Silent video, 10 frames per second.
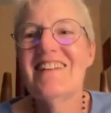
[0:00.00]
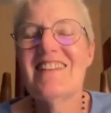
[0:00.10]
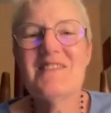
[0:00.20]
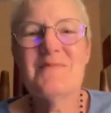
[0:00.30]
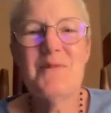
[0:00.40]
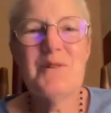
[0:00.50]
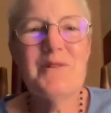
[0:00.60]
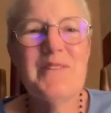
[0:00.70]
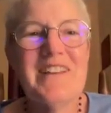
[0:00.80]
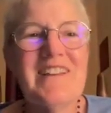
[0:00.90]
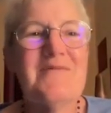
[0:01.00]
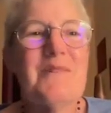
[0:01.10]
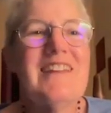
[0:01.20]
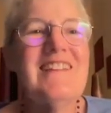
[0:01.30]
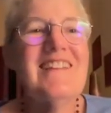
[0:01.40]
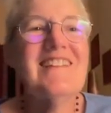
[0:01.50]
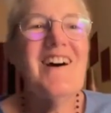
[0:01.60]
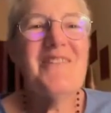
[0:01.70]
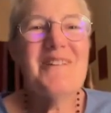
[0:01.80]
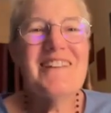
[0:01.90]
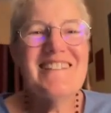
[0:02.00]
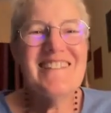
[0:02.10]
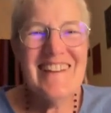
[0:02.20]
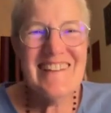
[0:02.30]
To this world that is real and not real,